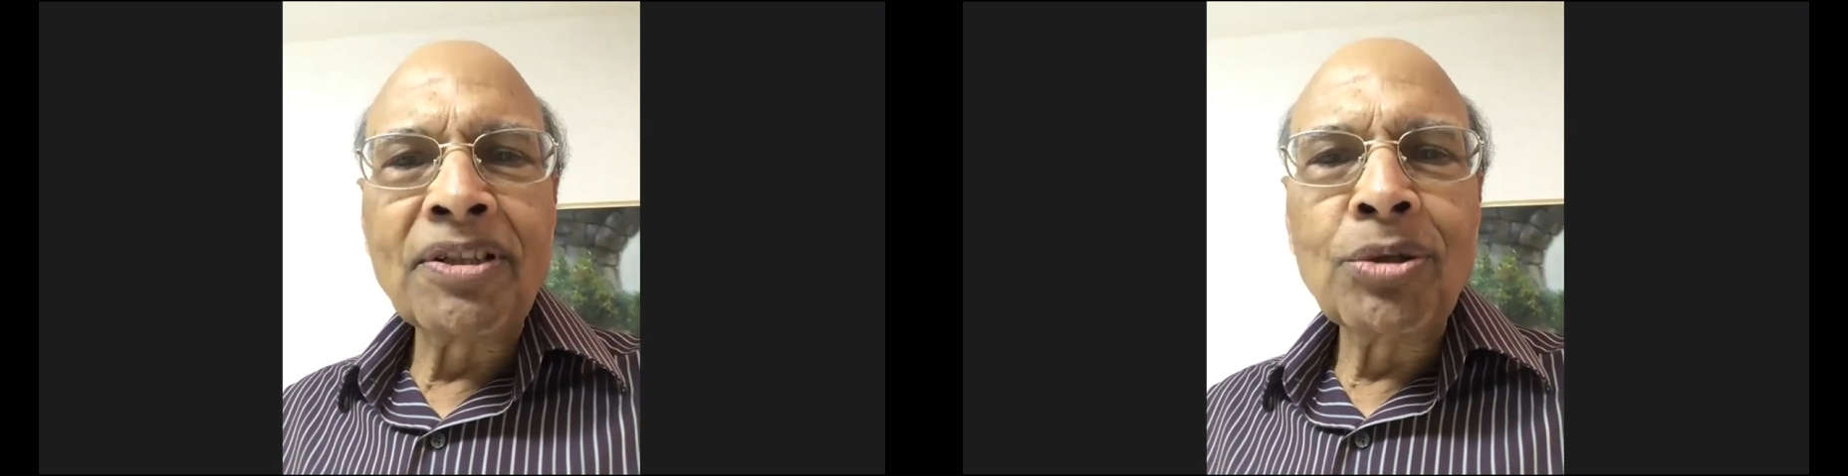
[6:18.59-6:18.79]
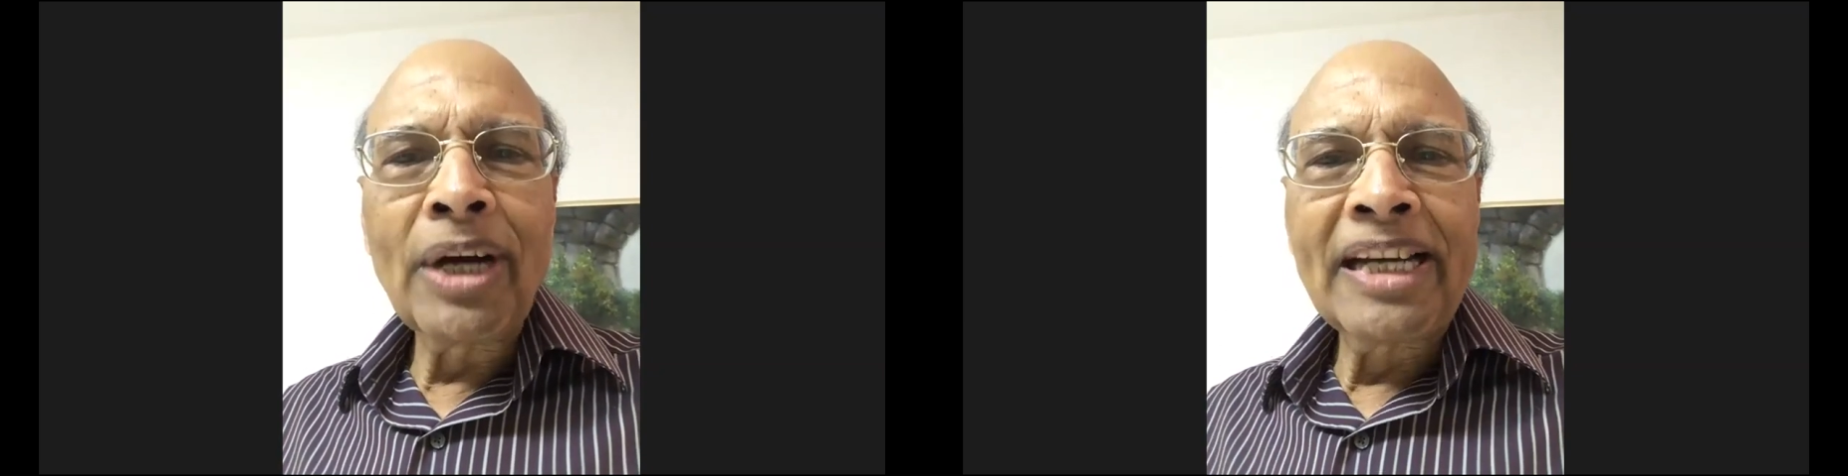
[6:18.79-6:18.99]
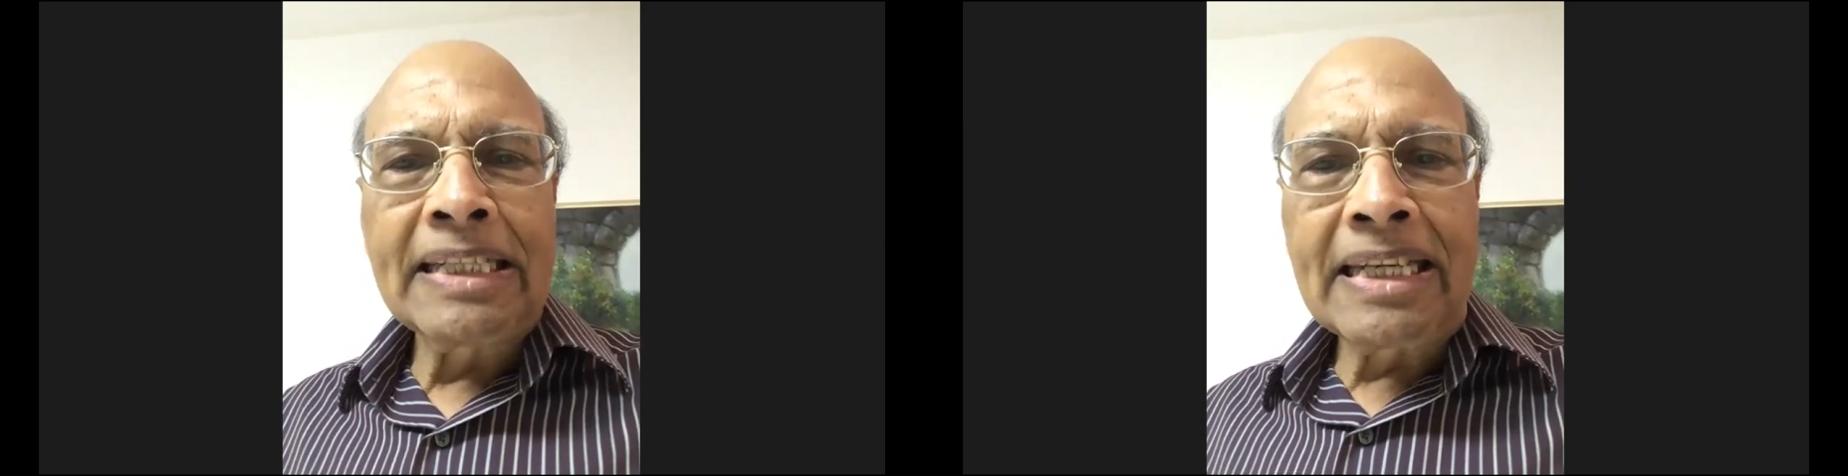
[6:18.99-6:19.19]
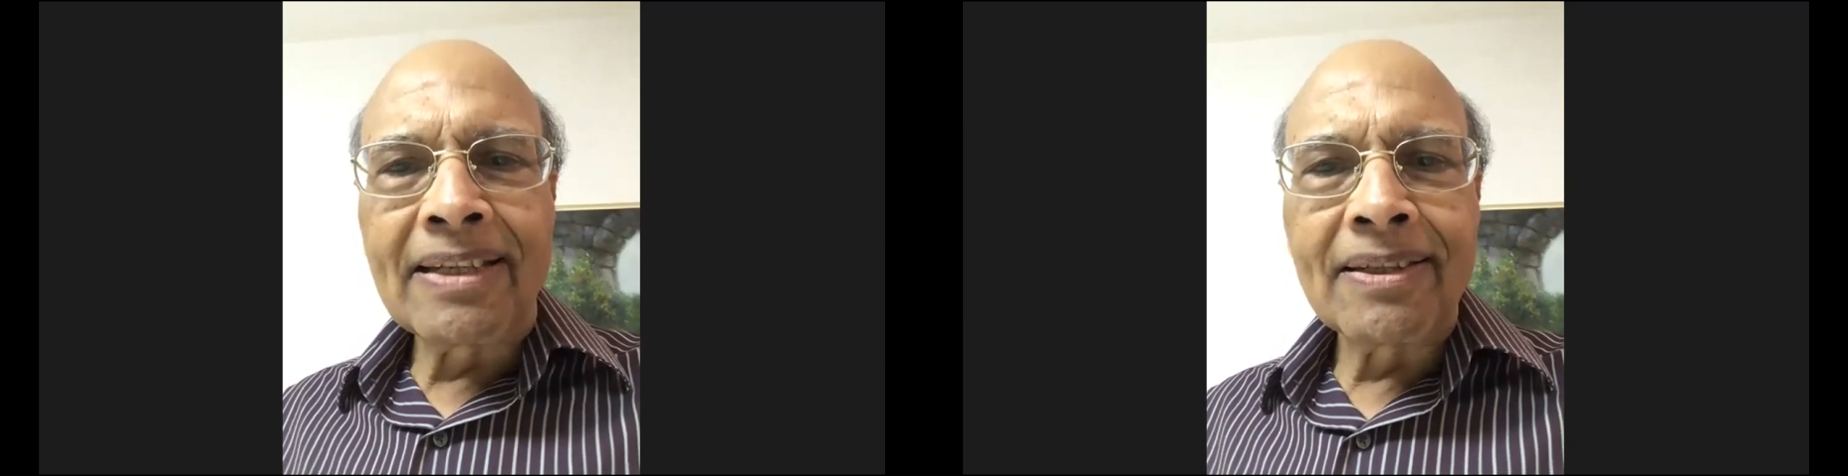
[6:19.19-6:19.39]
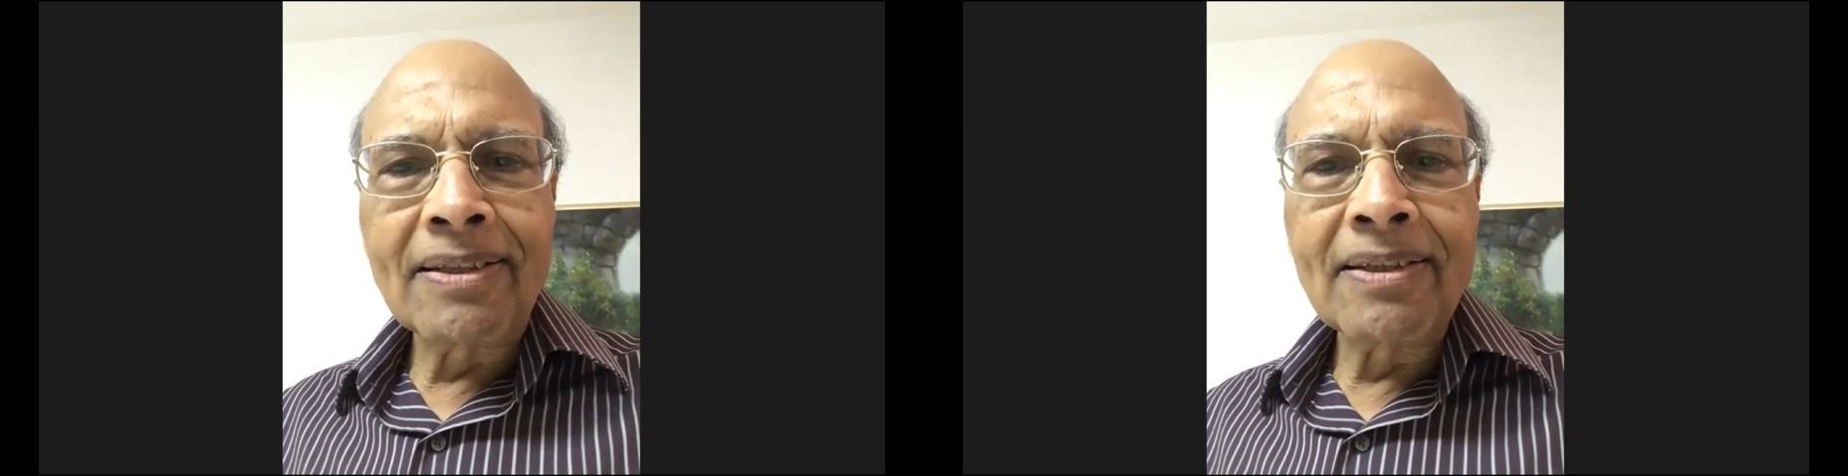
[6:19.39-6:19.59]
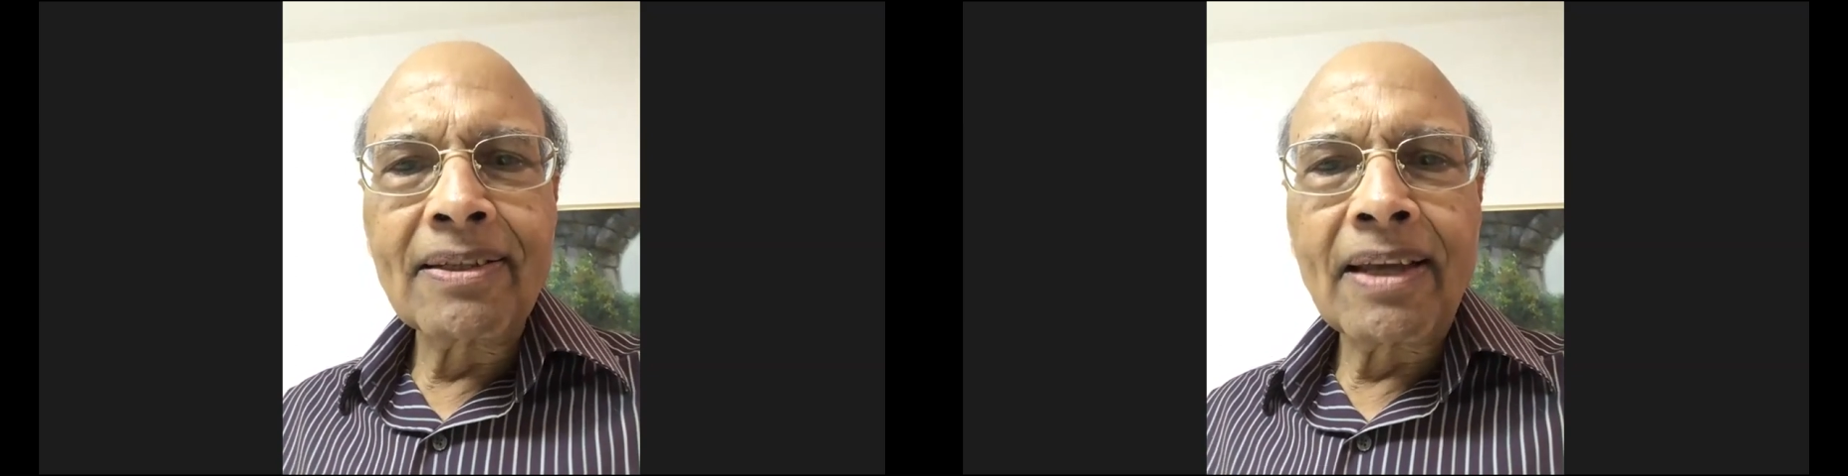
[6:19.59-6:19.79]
to ideas